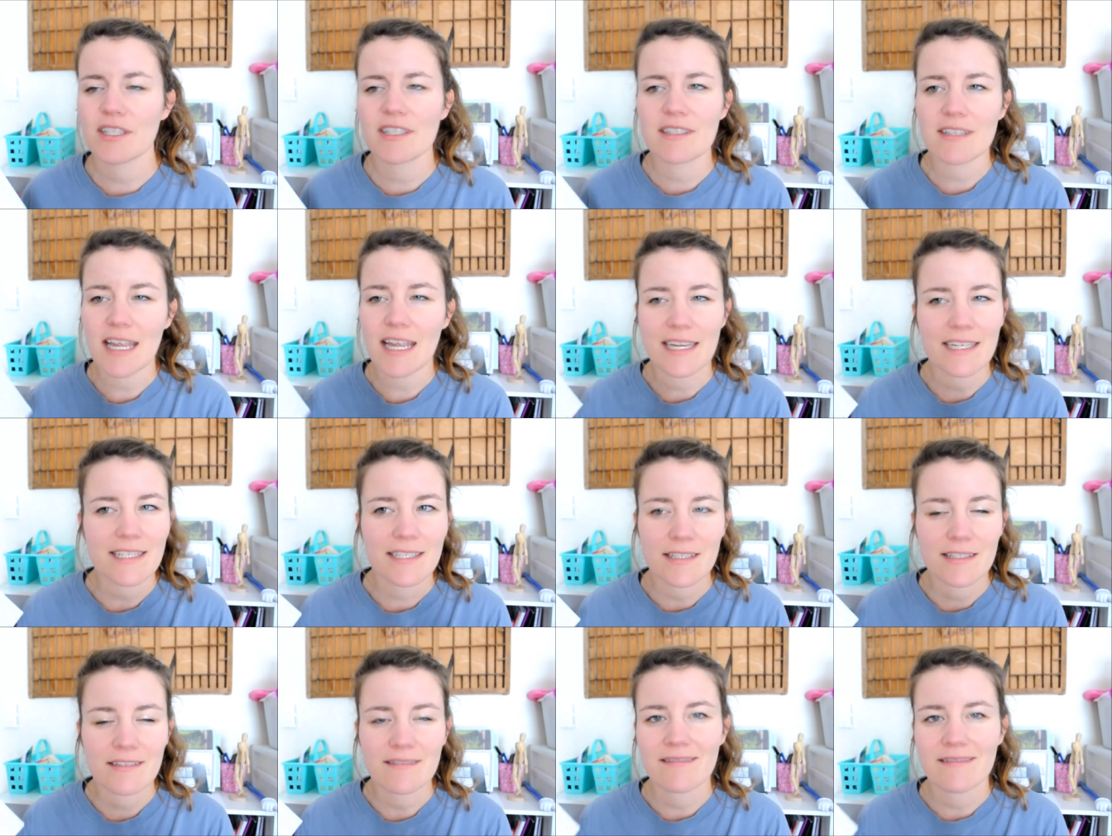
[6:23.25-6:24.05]
Like, it's
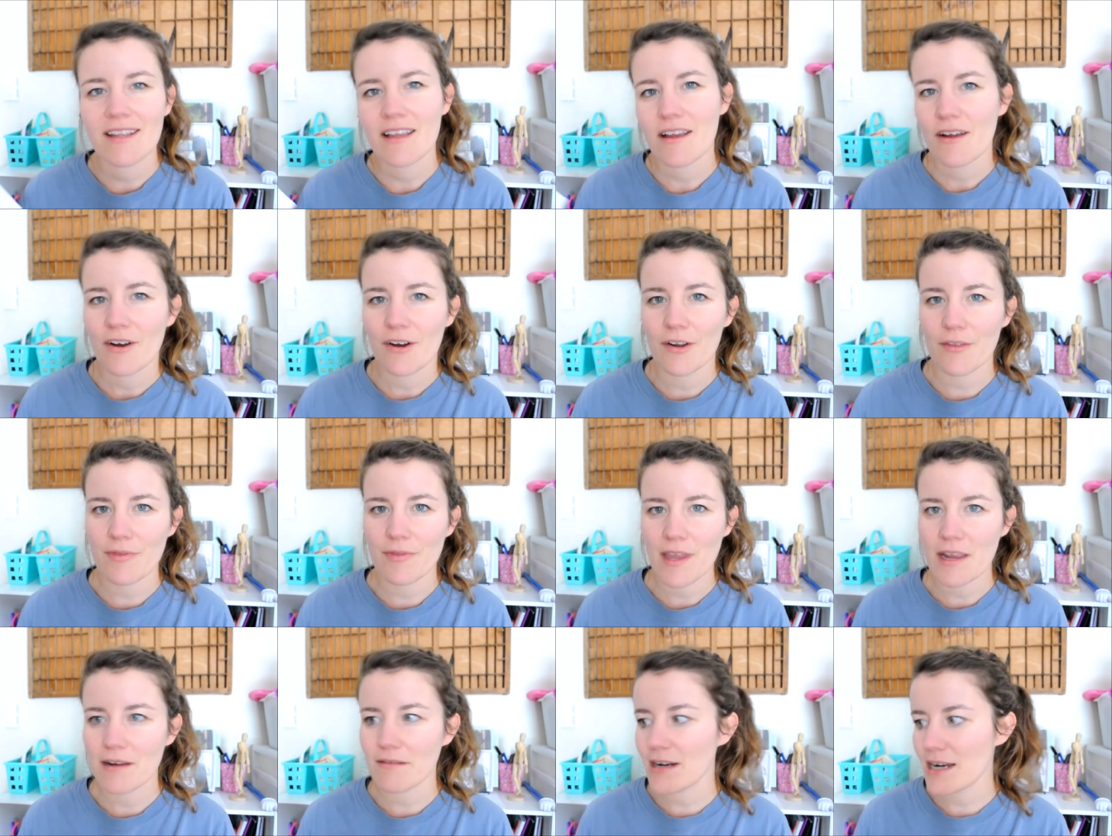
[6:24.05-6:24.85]
her
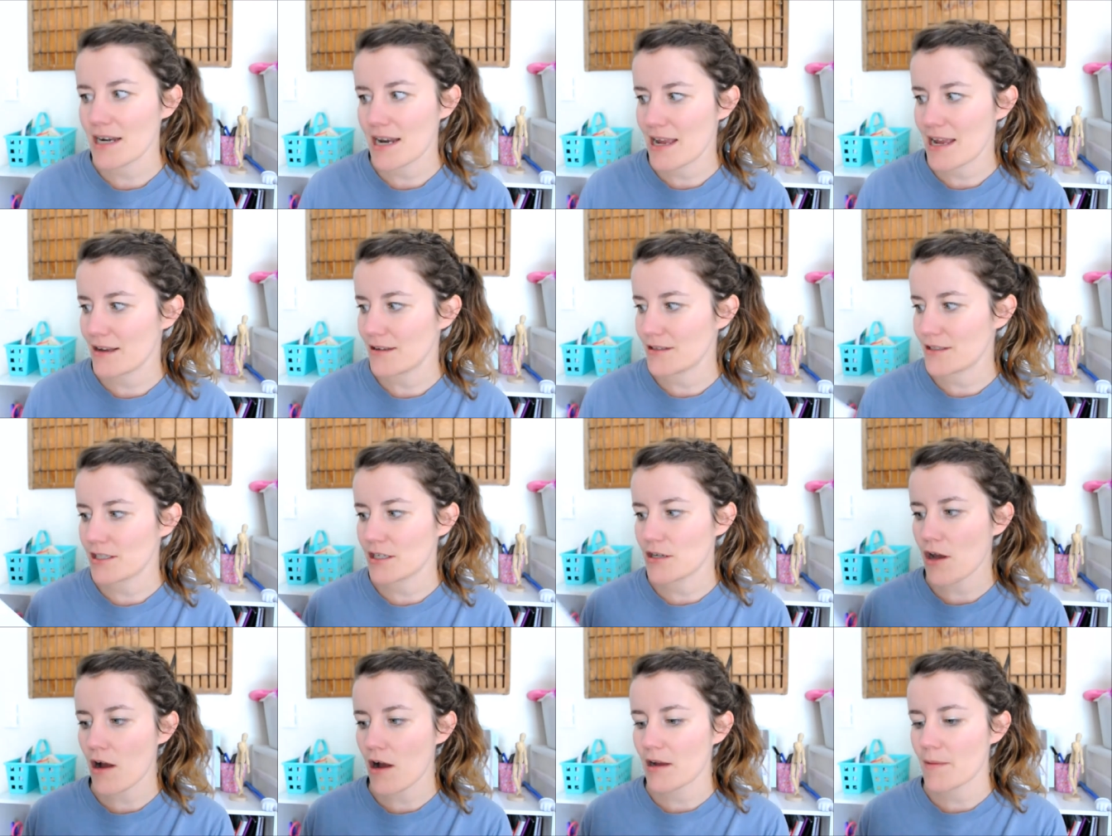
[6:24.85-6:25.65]
thing right now to
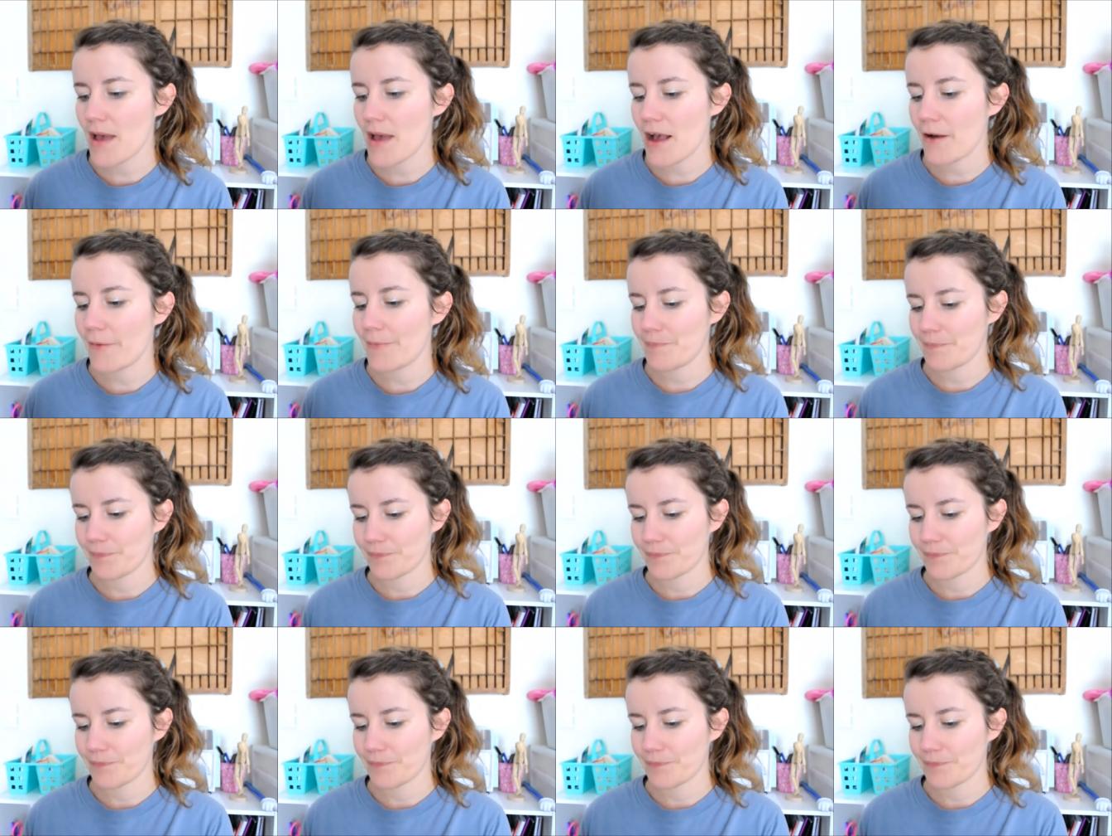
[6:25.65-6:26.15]
talk about.